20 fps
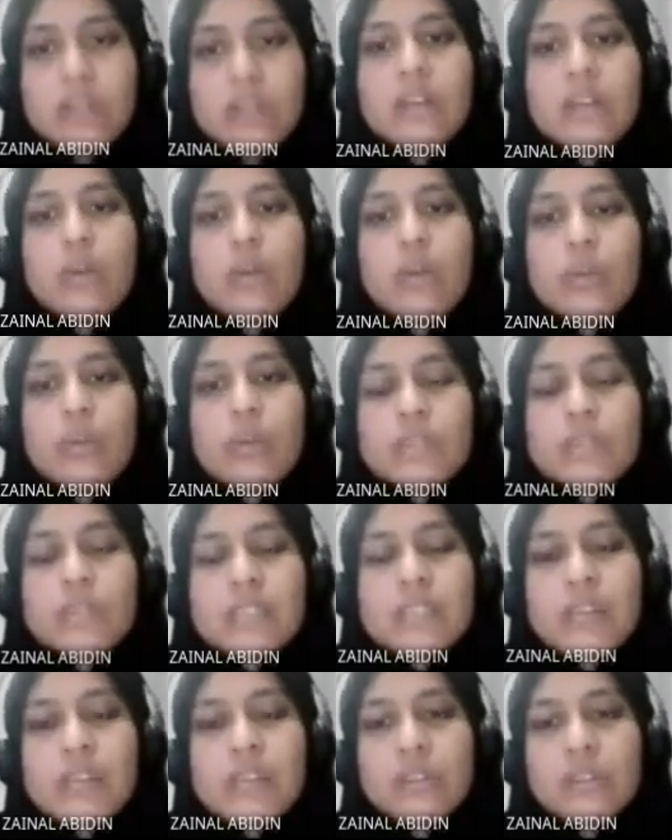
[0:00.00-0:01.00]
we
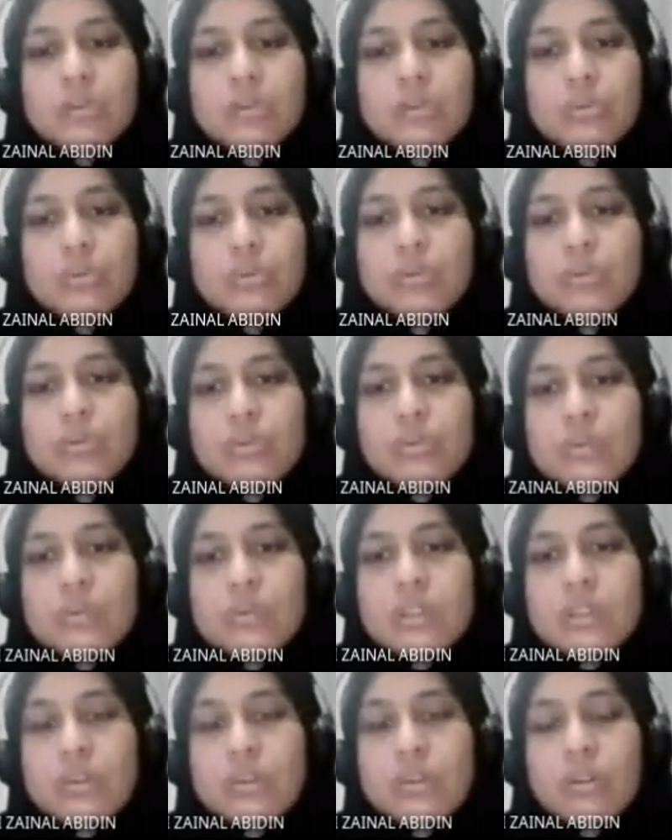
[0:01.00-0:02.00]
assign to
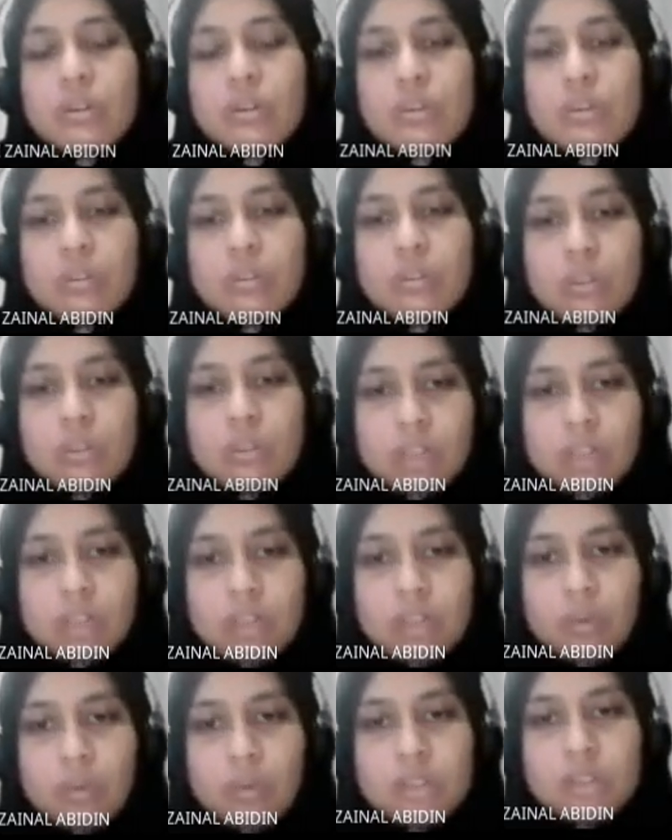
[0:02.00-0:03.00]
0. Okay,
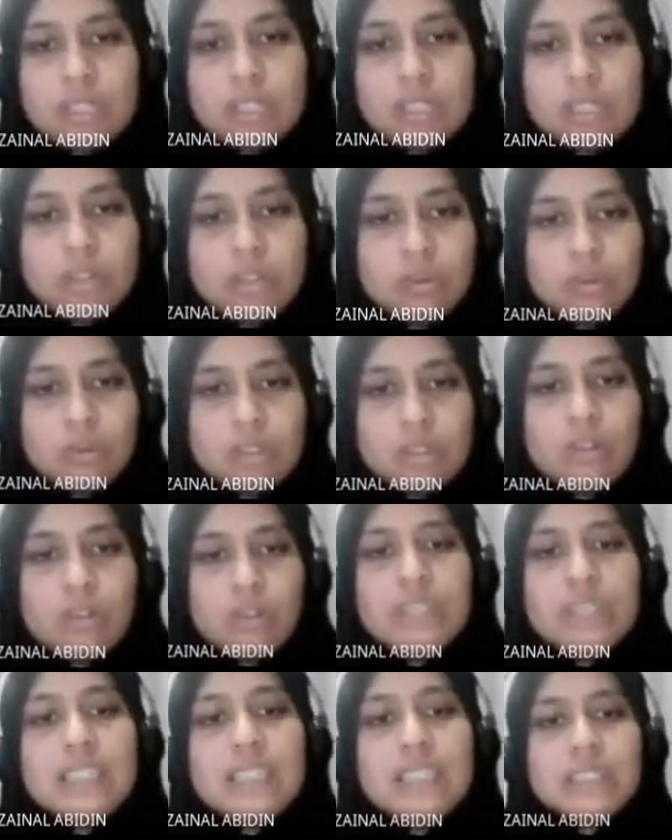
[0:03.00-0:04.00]
we assign to 0.
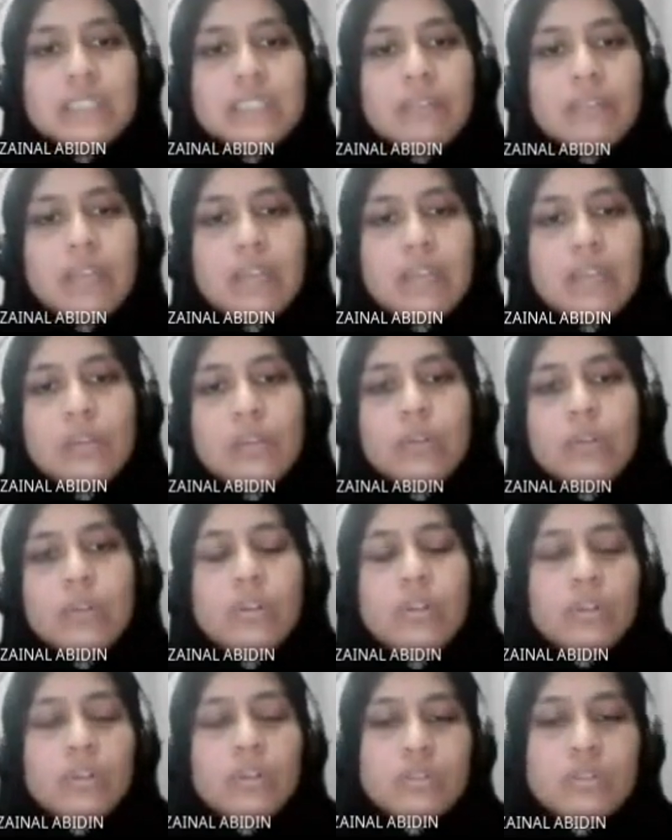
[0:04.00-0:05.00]
Initial value.
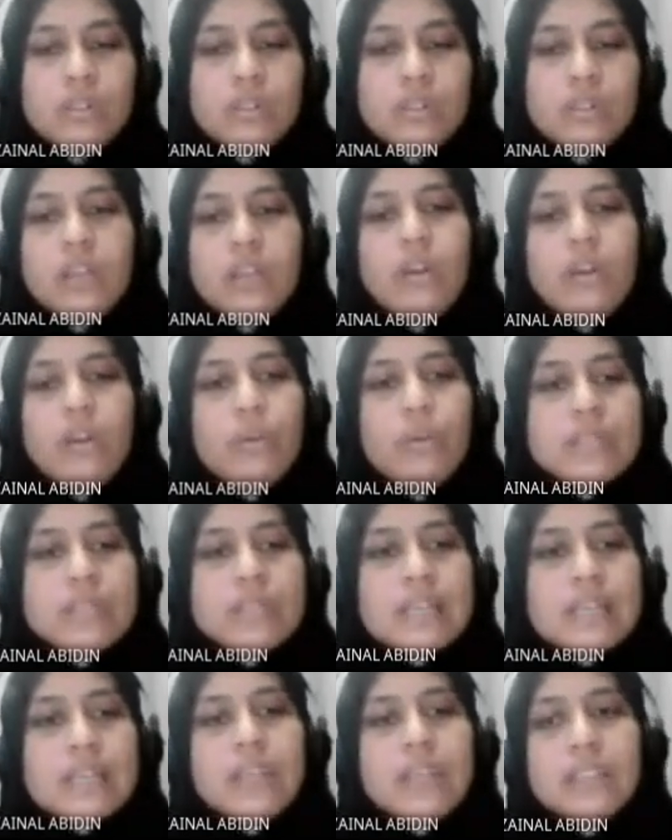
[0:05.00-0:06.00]
Sorry, we
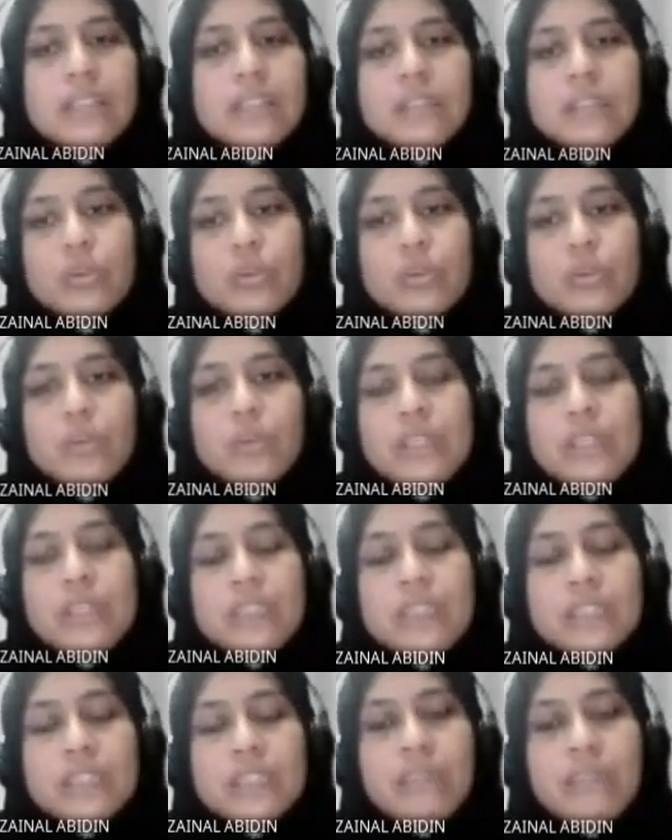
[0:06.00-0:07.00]
assign the to
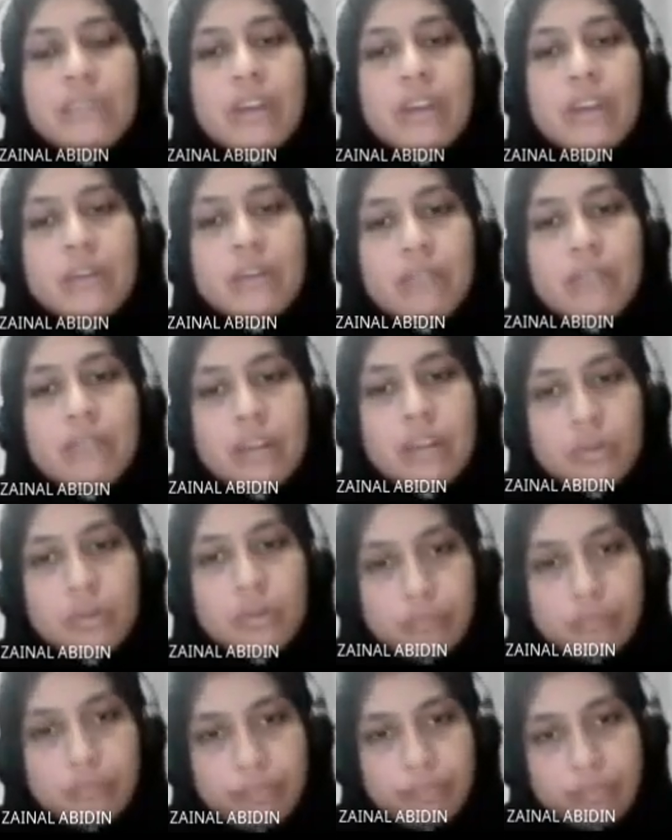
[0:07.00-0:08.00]
initial value.
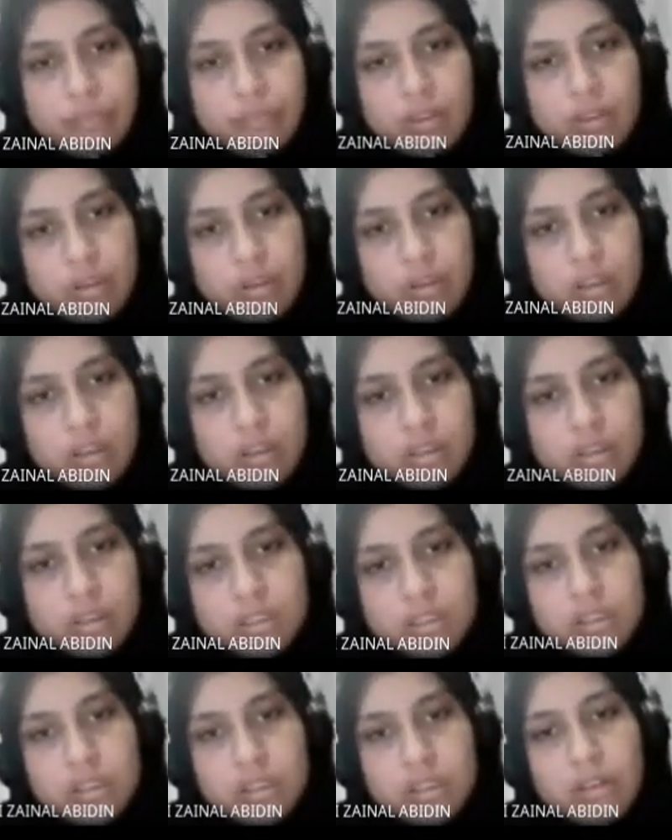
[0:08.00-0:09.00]

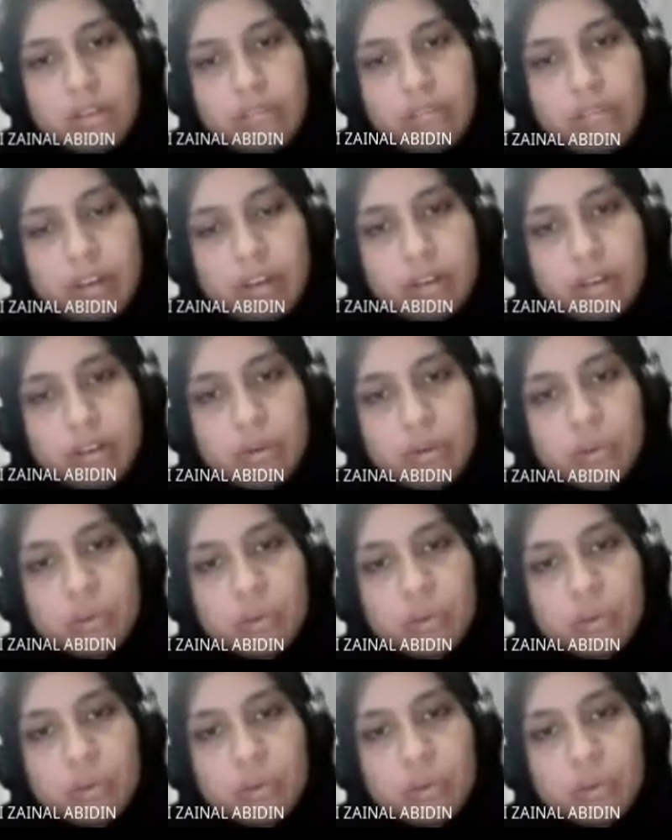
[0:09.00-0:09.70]
Initial value